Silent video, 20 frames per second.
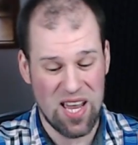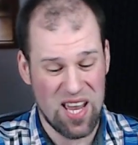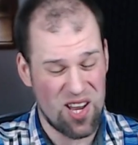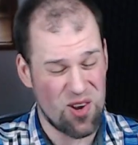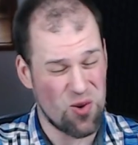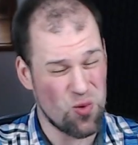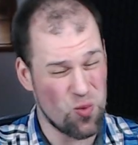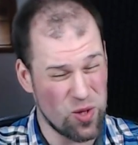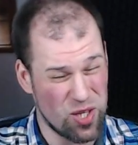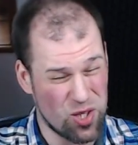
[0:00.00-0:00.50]

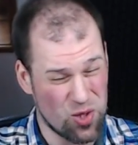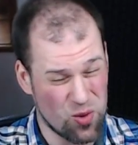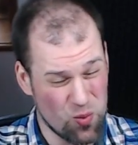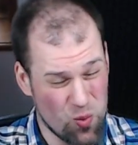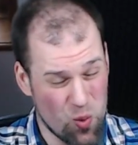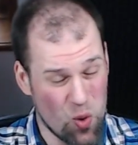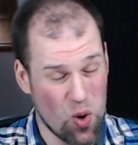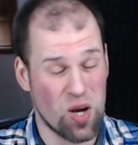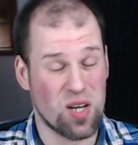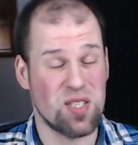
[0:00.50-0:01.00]
which
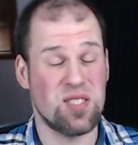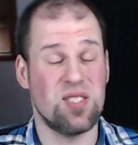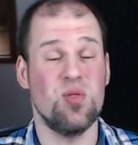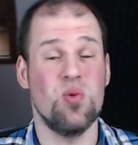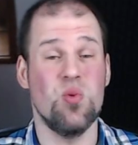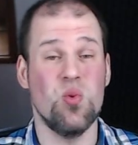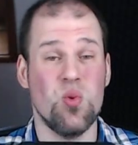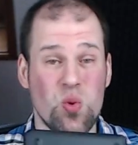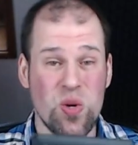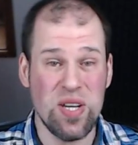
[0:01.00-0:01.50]
works
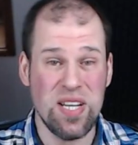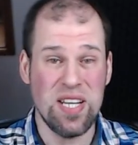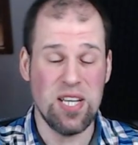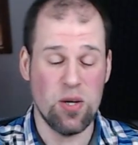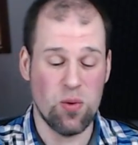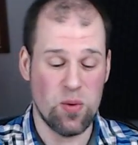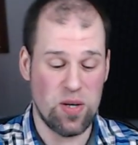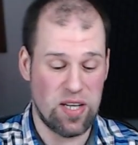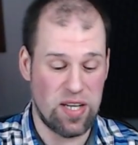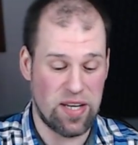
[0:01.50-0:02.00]

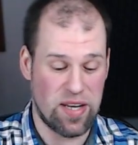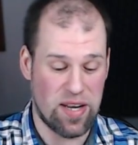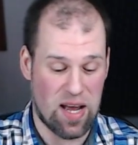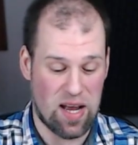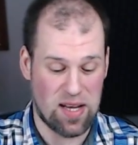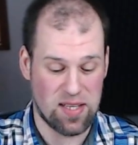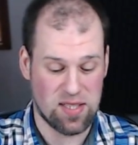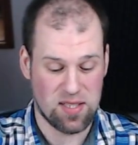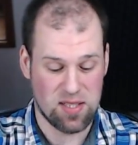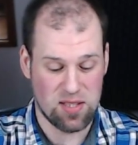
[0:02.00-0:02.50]
really
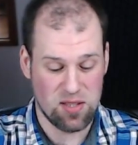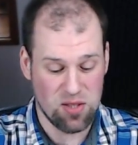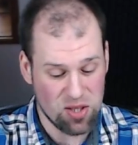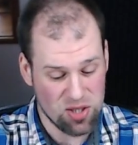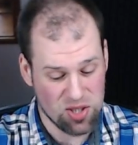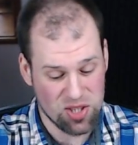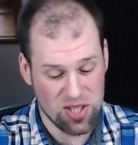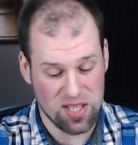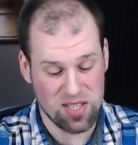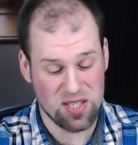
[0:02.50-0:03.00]
nice.
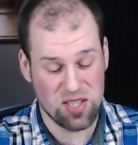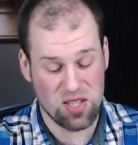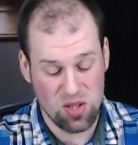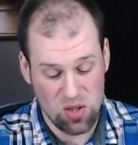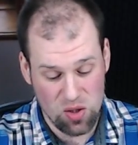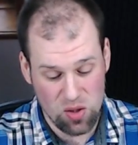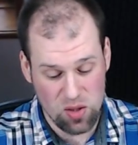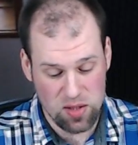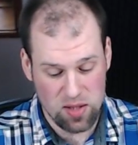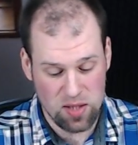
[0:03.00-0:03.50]
Not just
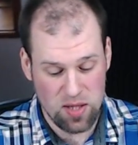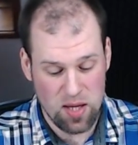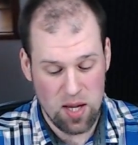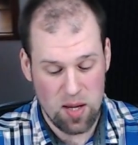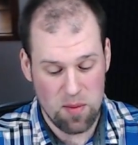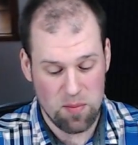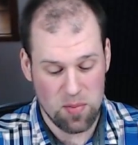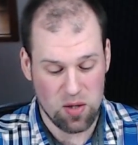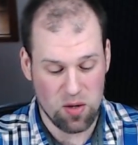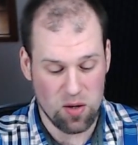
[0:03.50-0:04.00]
good
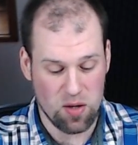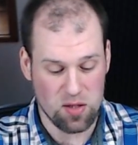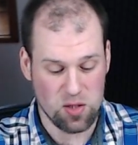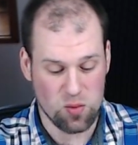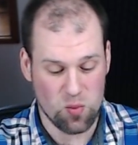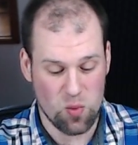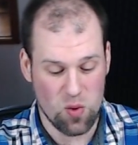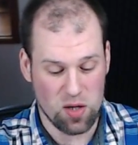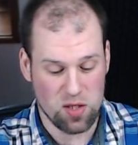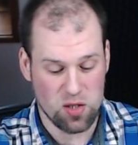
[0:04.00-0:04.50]
because it
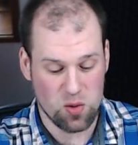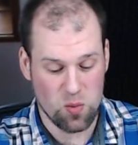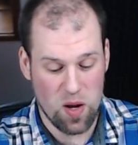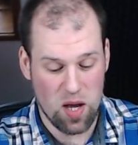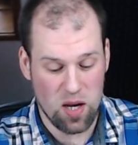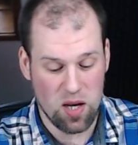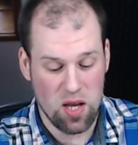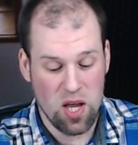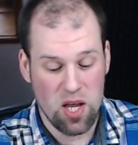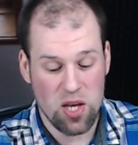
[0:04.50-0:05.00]
works
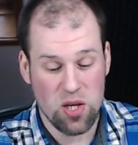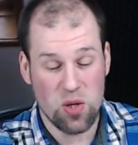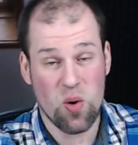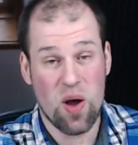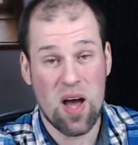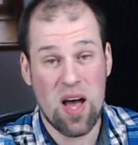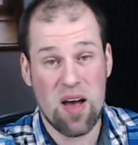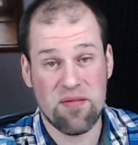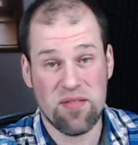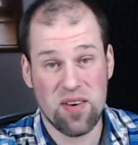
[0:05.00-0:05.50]
well. You
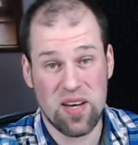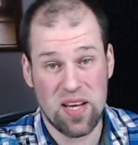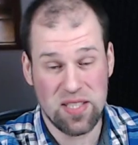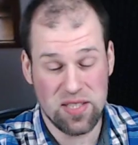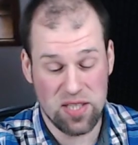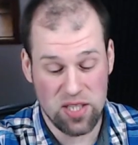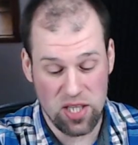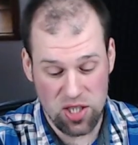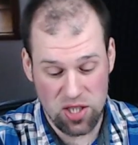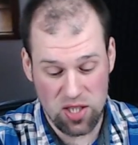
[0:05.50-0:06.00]
have an
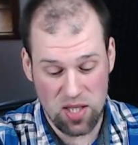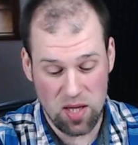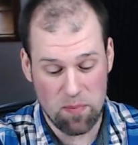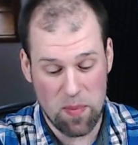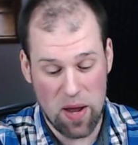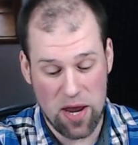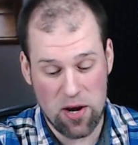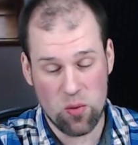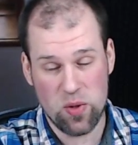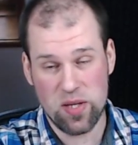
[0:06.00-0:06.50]
additional
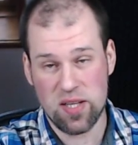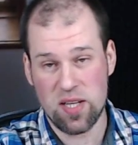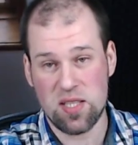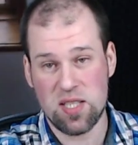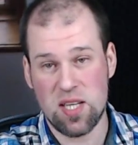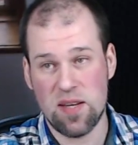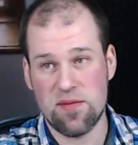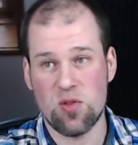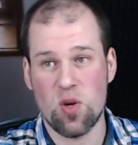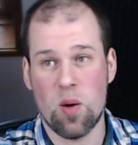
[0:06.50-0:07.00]
battery that
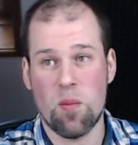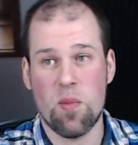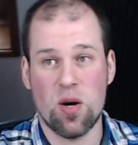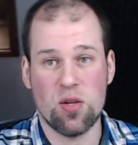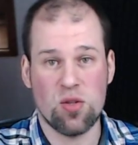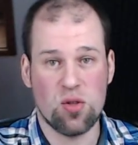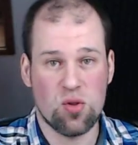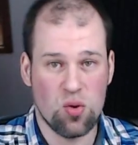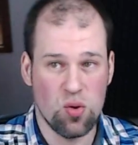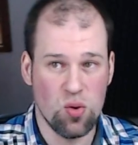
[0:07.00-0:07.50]
gives you
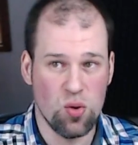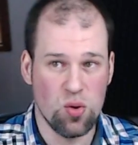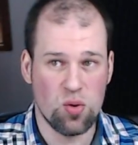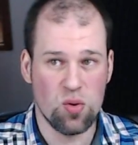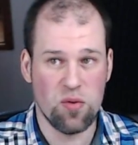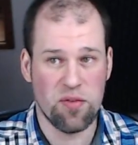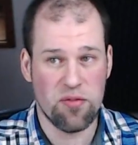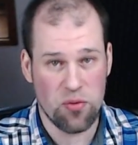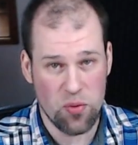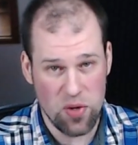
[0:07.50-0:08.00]
about 2
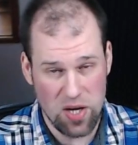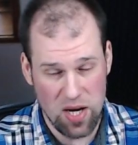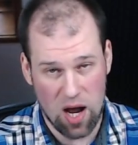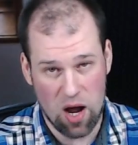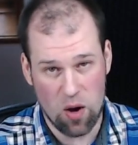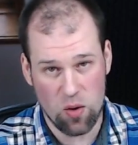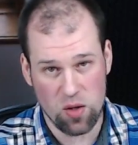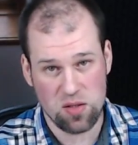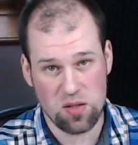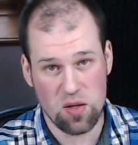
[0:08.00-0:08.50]
to 3
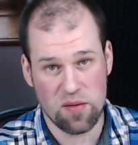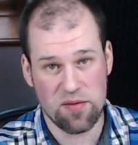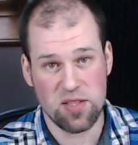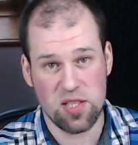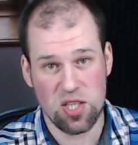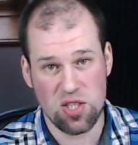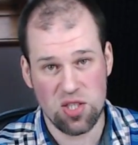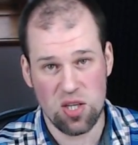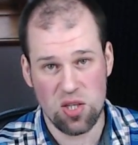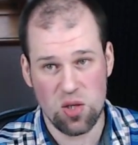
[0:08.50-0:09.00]
hours of
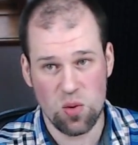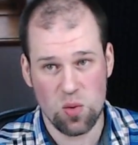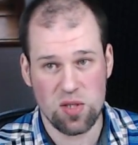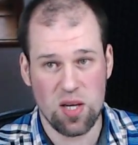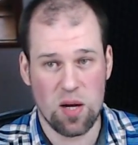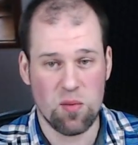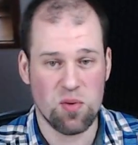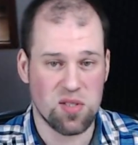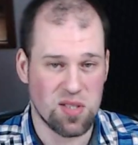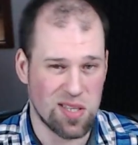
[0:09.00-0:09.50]
additional use. I
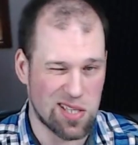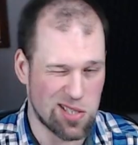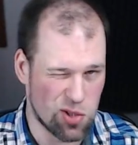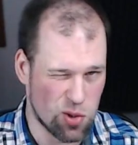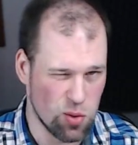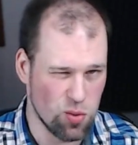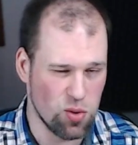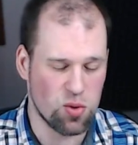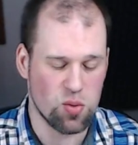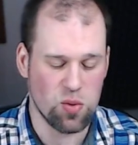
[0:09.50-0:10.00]
would say
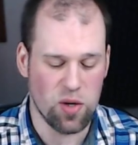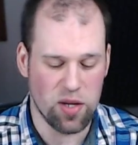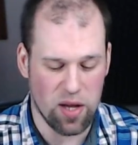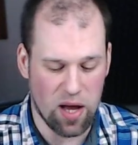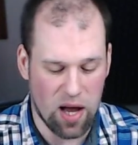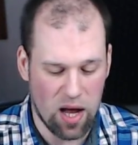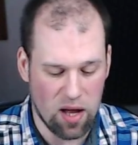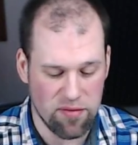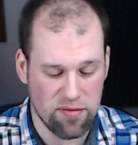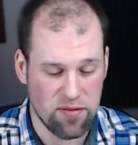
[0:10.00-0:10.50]

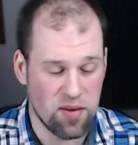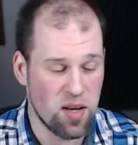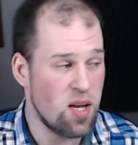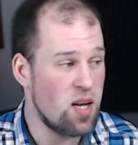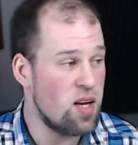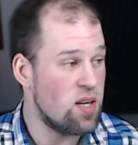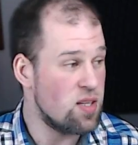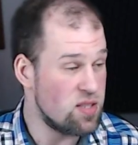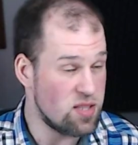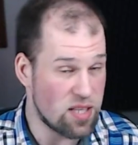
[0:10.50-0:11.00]
2.5.
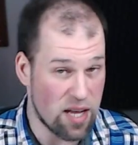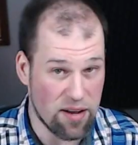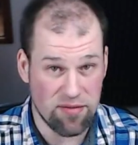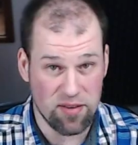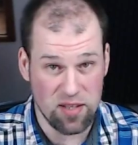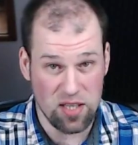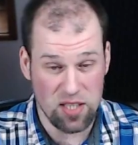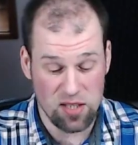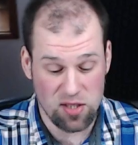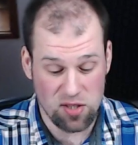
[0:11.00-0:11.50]

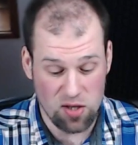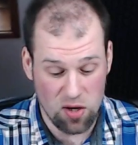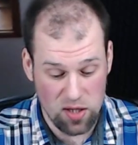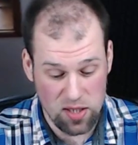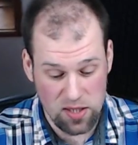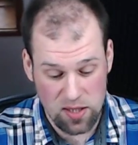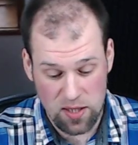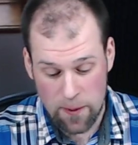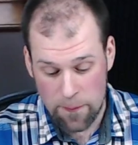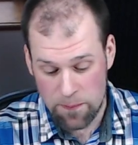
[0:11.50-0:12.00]
Definitely
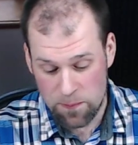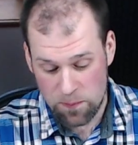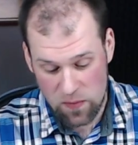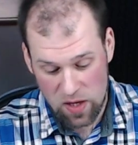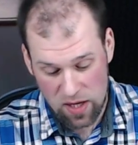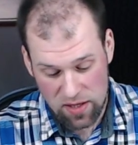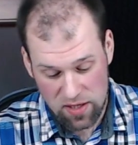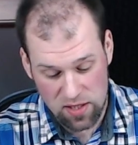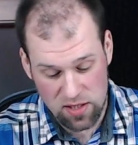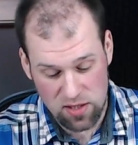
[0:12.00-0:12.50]
solid,
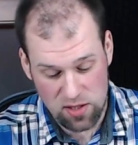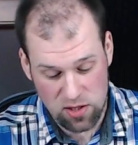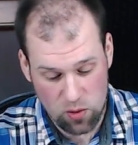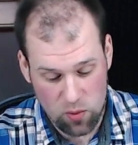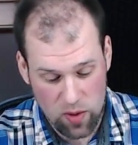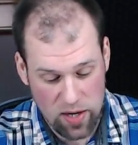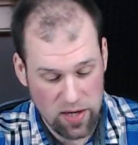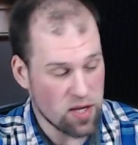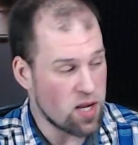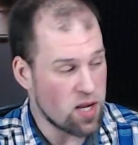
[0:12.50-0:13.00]
and that is great.